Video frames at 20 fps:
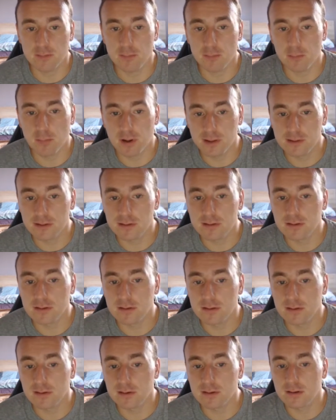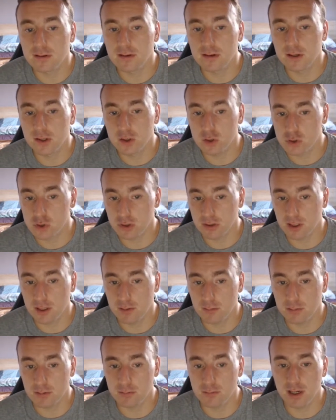but you should
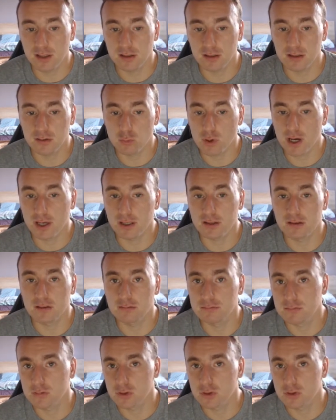keep in mind that white